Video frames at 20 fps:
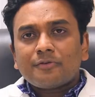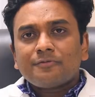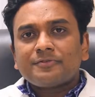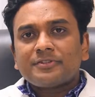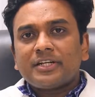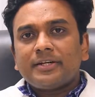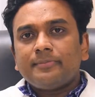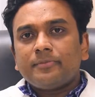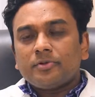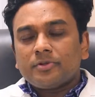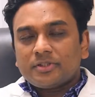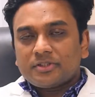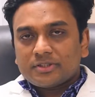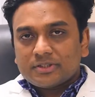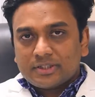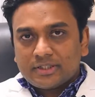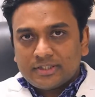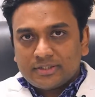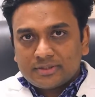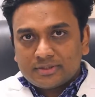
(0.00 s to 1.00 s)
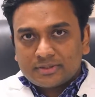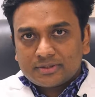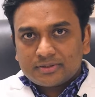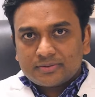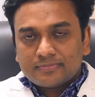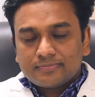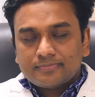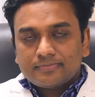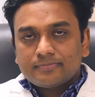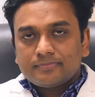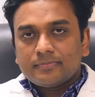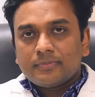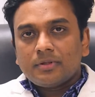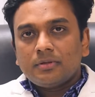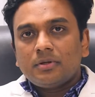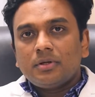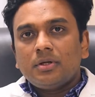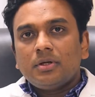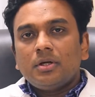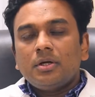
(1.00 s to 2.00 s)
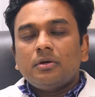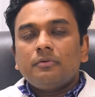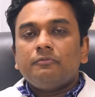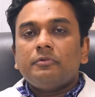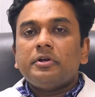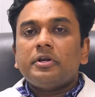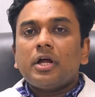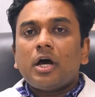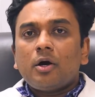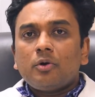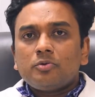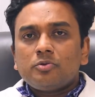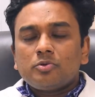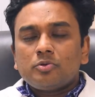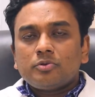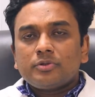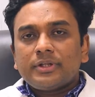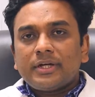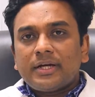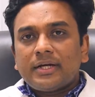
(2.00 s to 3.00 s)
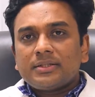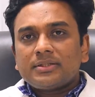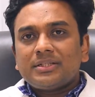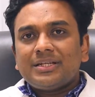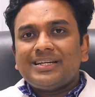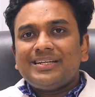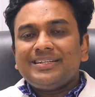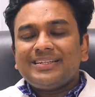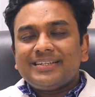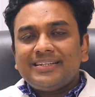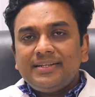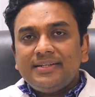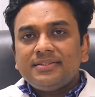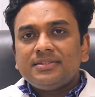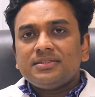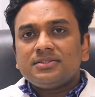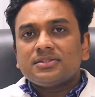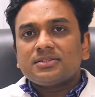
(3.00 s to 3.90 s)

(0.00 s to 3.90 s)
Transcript: of time on the screens. We now know that increase in